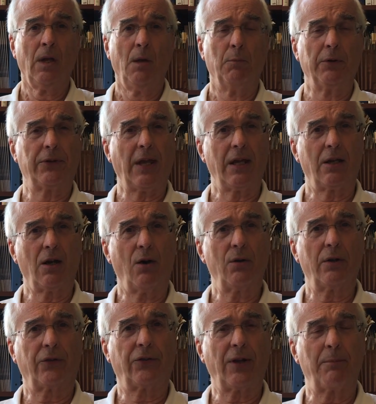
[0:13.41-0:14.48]
But they go
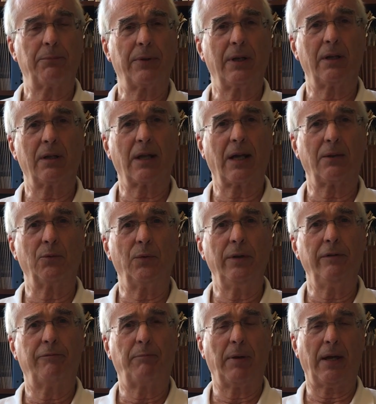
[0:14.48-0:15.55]
to something that
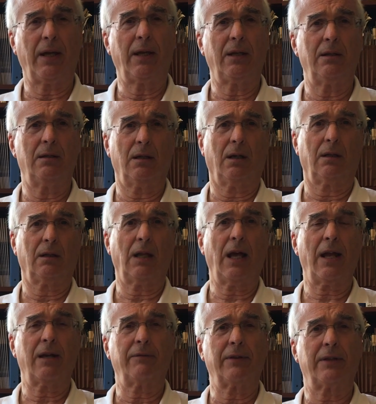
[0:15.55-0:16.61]
we've paid a
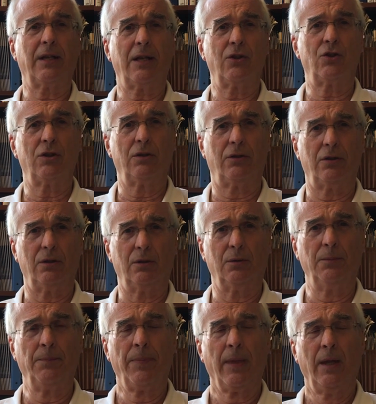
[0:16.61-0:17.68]
lot of attention
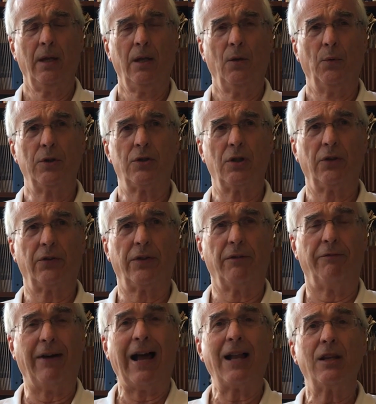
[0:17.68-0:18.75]
to, which is the
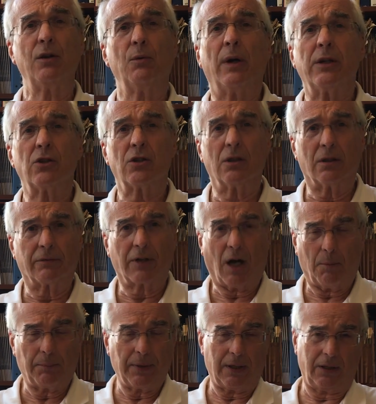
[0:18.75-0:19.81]
valuation of
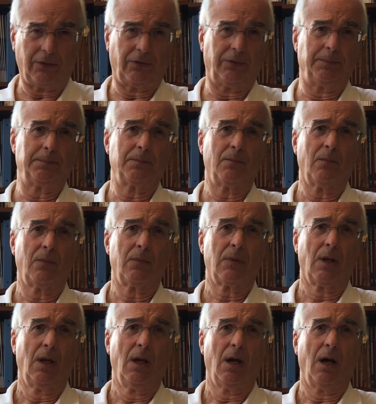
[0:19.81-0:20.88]
companies.
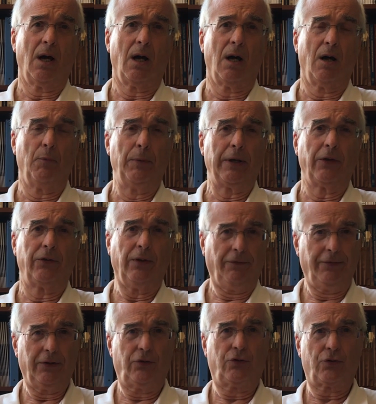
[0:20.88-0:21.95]
Because if
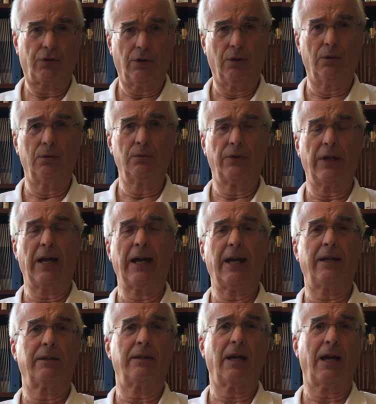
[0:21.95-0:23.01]
it's true
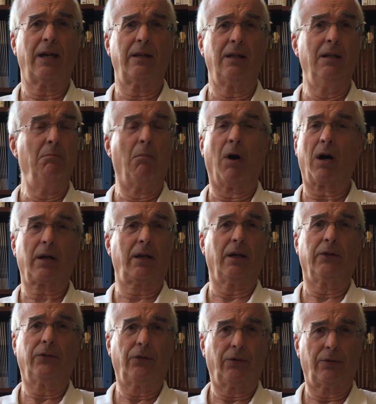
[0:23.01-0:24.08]
that in
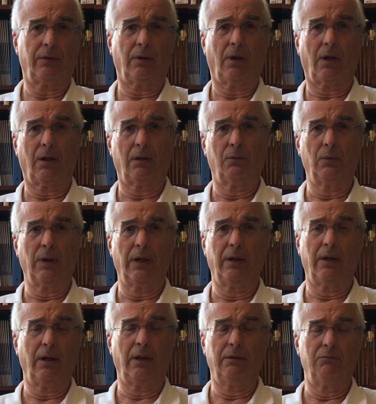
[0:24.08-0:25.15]
markets,
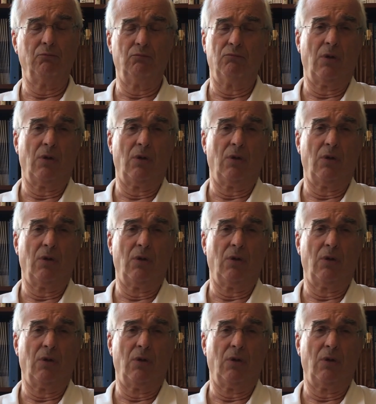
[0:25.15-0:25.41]
in